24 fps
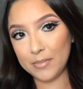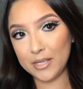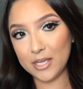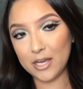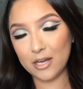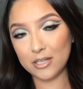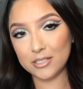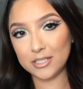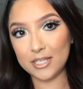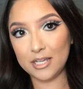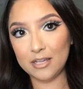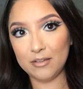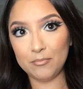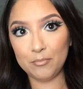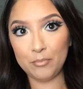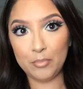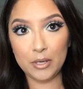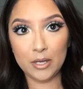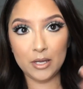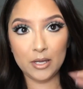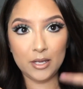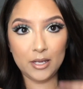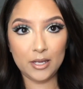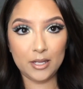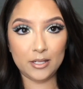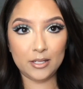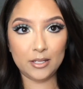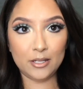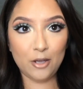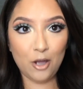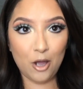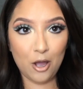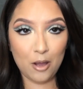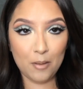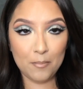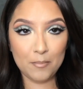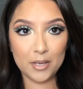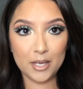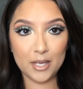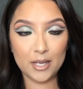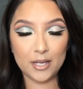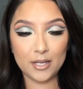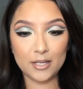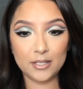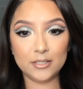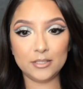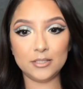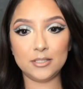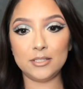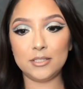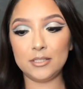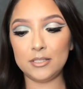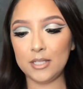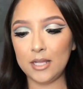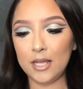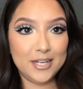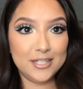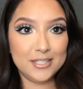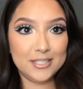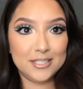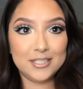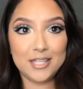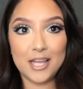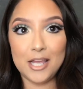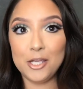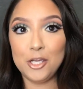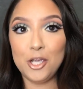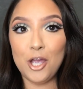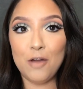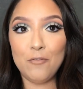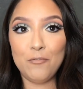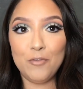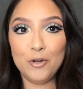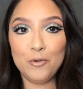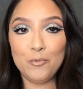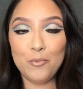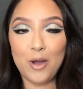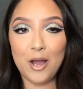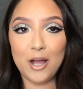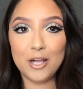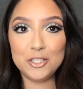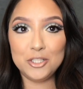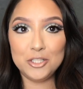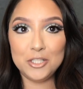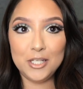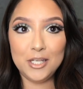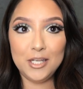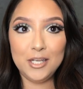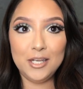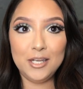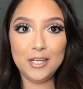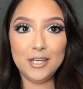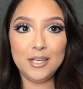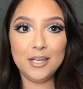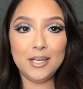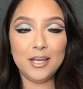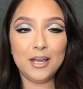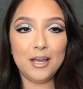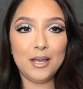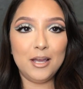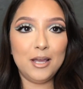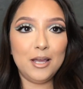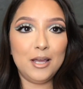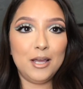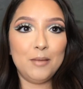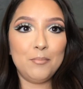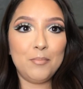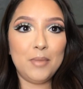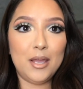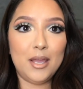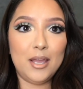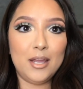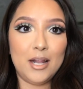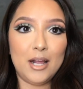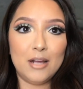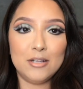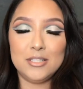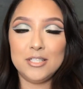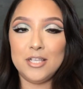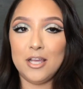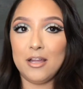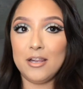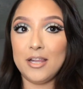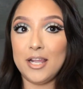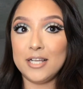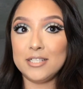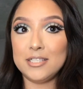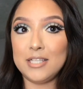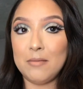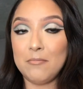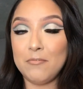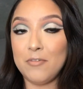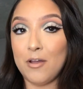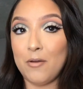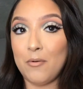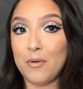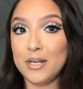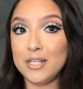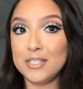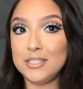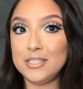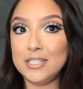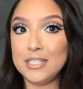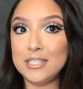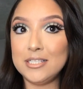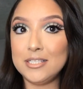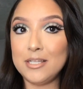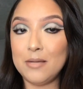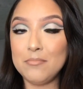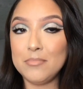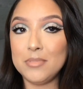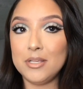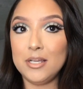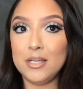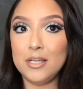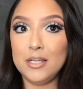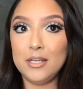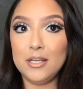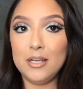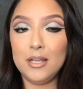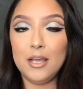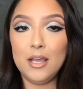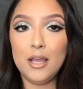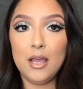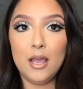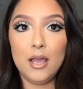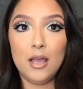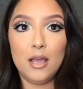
y'all's input in the comments. Guys, thank y'all for watching, and I'll see y'all next time. If y'all want to see something,